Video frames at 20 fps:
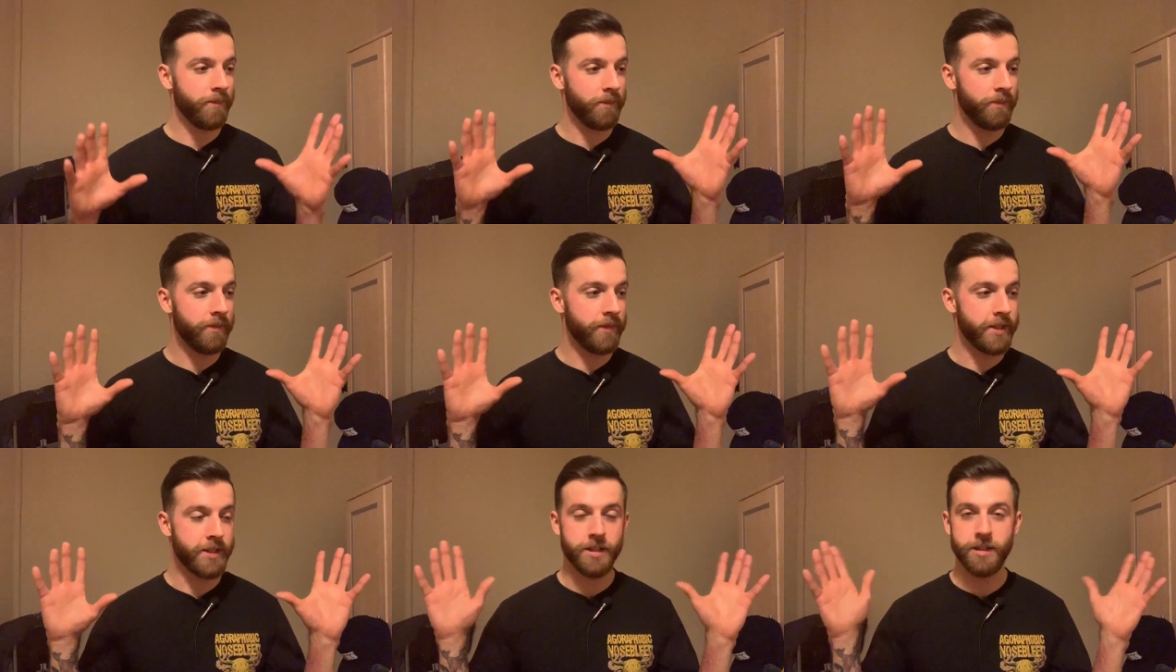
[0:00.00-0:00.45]

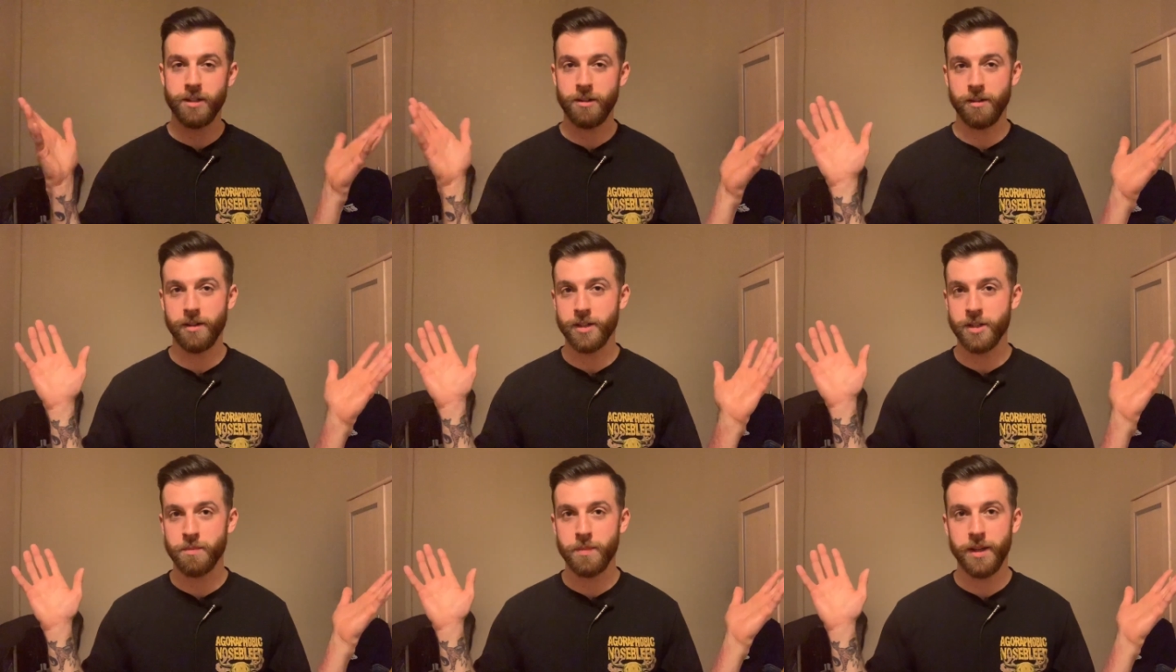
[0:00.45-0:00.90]
this is
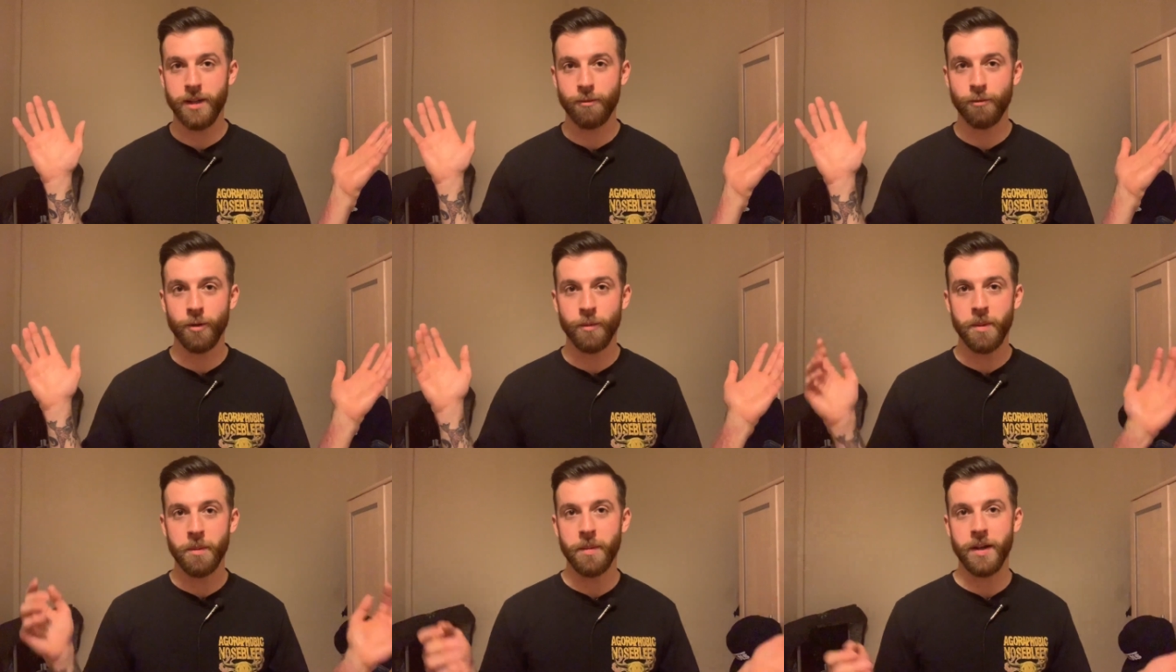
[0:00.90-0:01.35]
like a spare
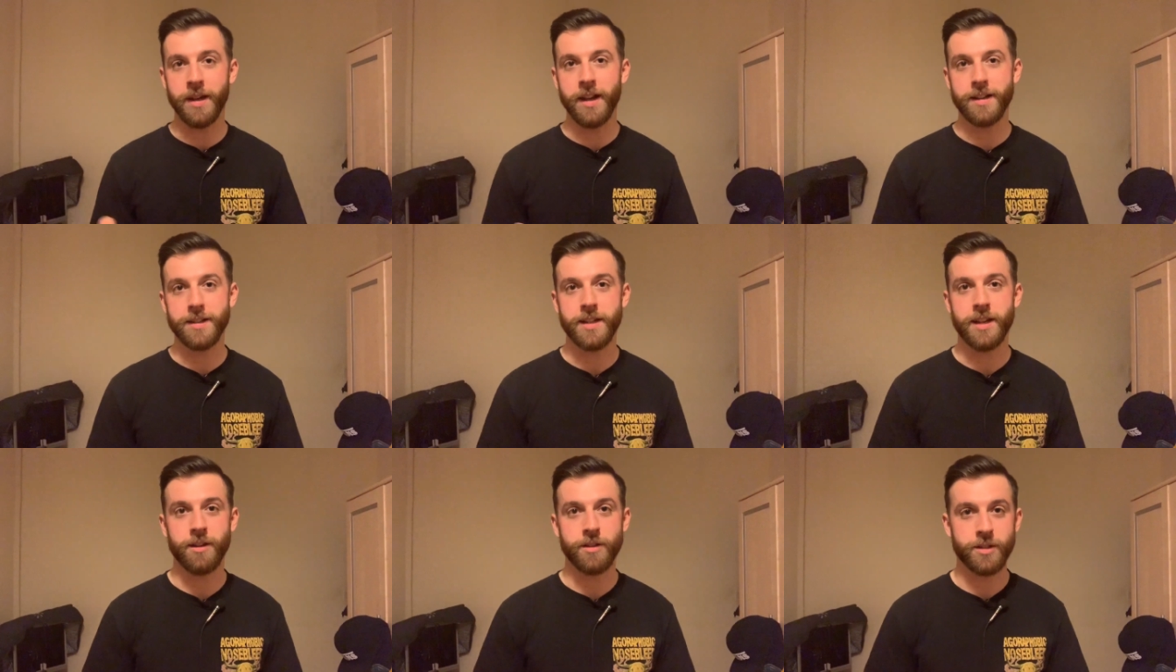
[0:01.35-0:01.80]
room in my
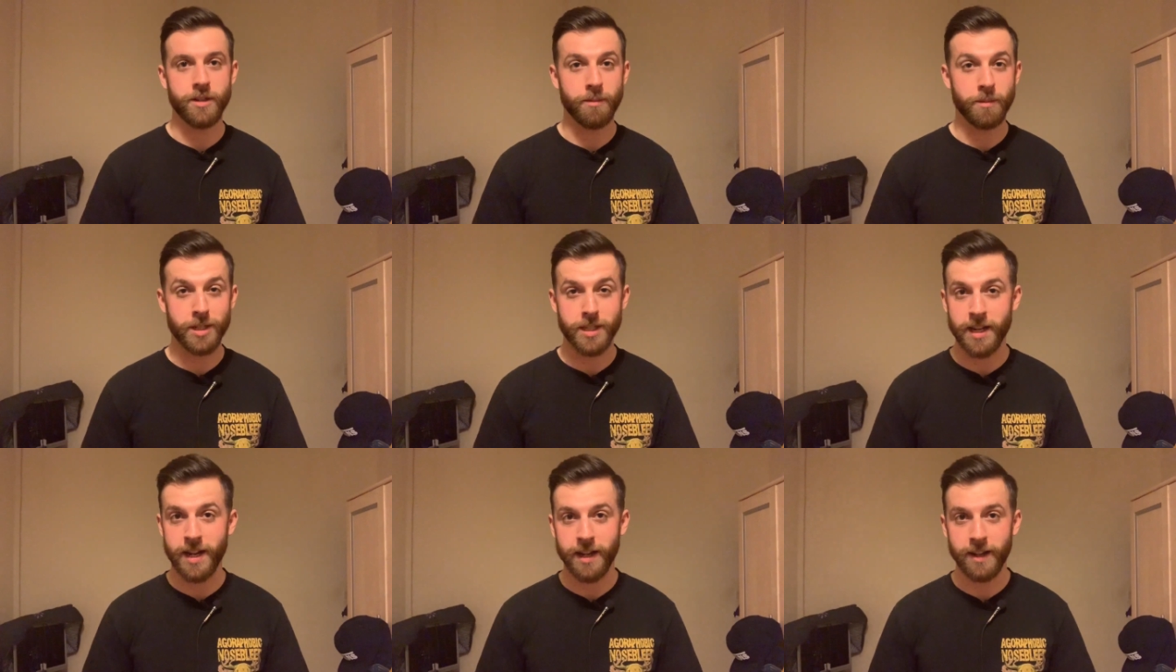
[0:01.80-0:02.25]
nan's house that I'm
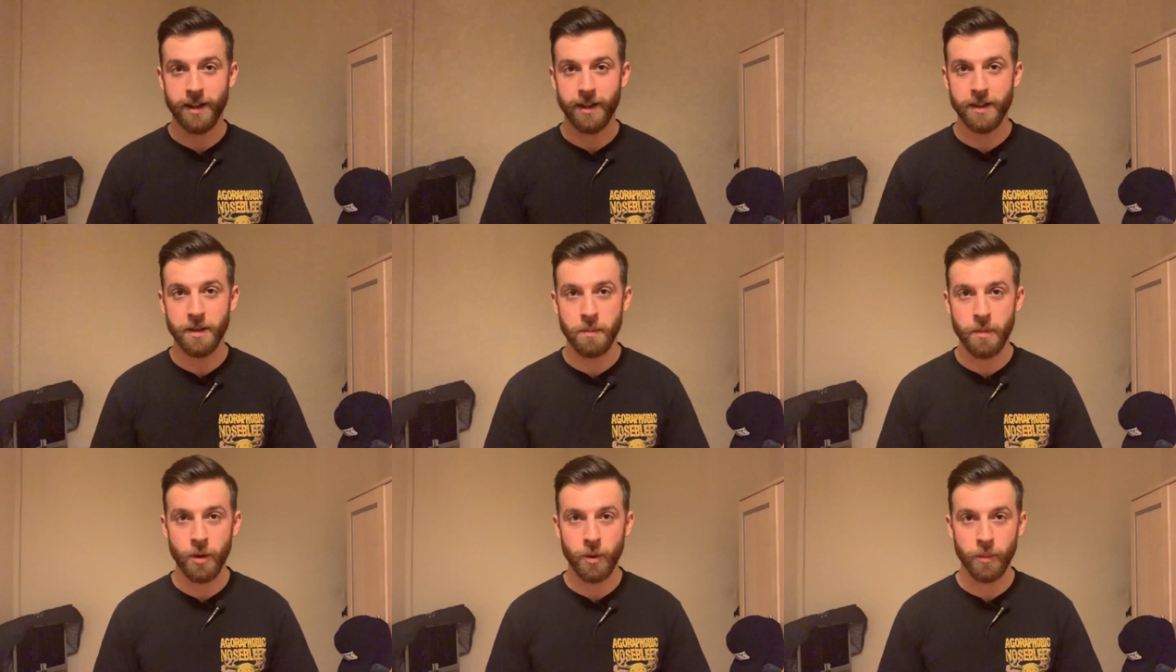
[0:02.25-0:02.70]
staying at at the
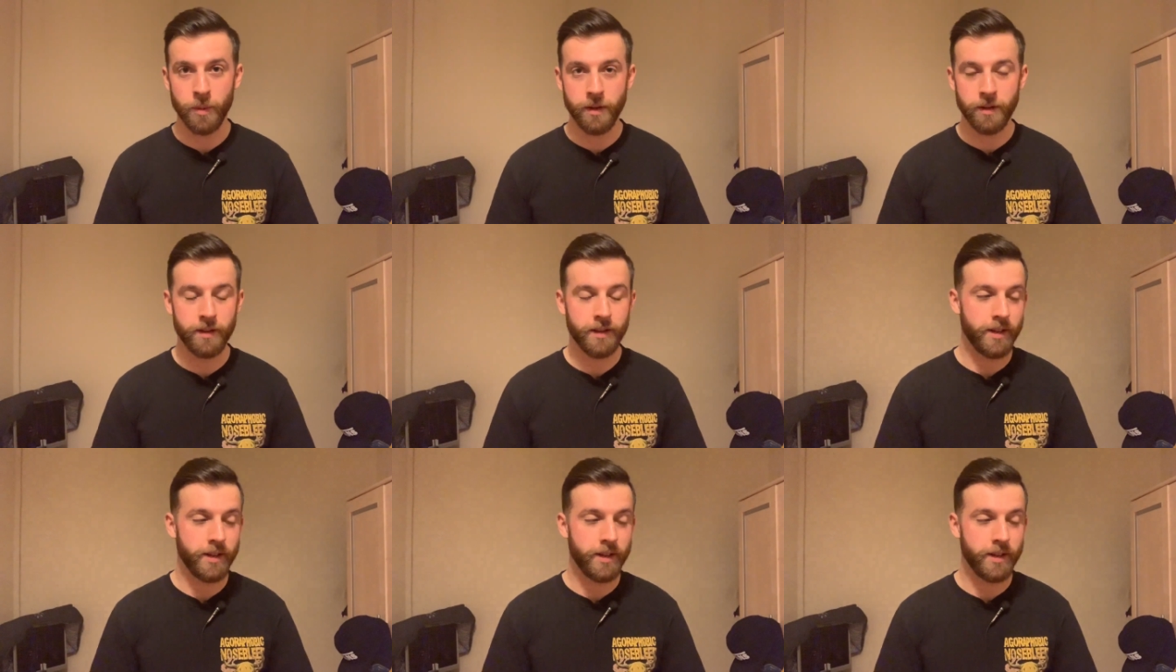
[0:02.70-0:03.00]
moment.